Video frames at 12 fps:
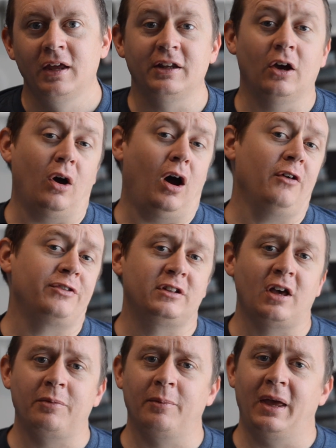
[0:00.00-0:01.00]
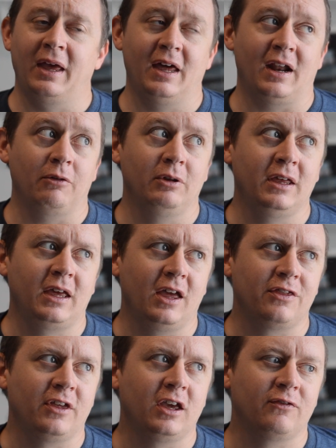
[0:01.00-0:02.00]
Now, off the top of my head, I really
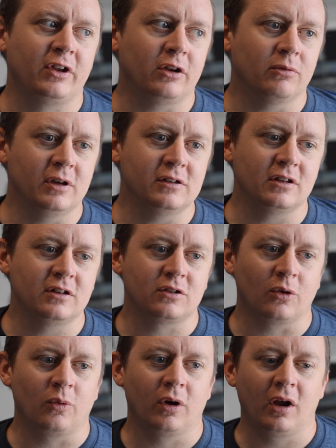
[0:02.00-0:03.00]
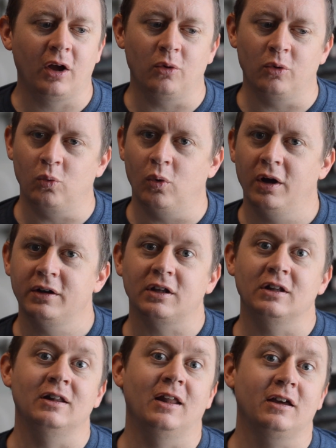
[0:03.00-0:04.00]
can't think of any reasons where I would
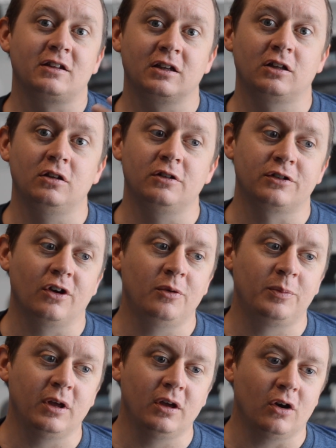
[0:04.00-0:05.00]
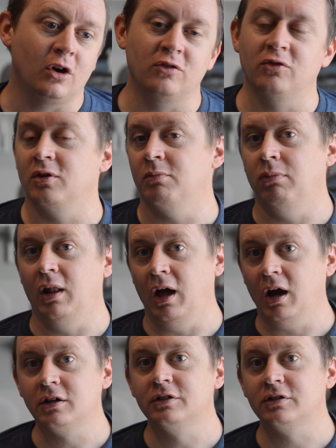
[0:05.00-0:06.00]
want lexical scoping over
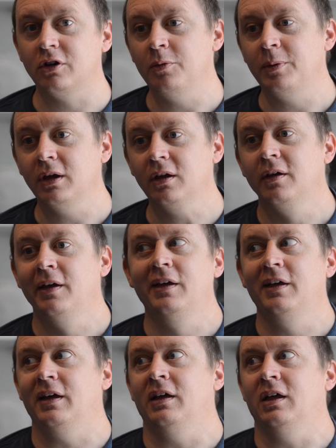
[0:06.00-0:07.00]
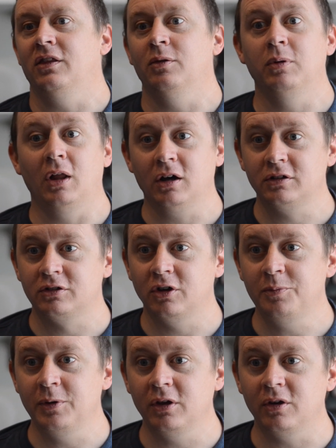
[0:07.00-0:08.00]
block scoping. Uh, the block
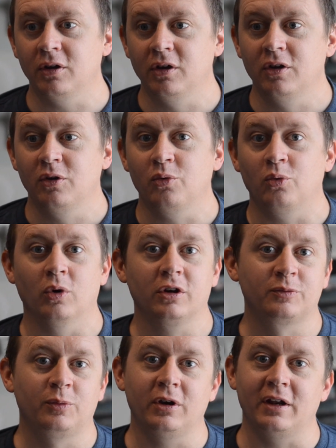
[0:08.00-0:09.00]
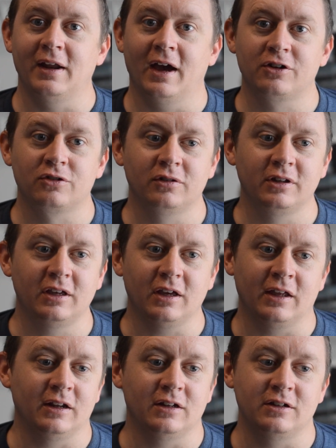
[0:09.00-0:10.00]
scoping works pretty naturally
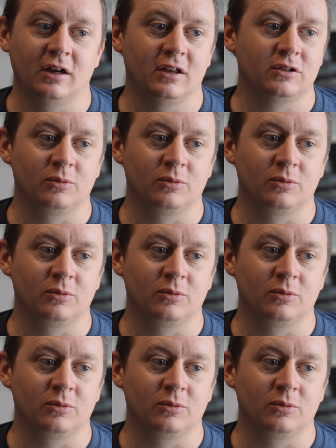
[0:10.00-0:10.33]
and it does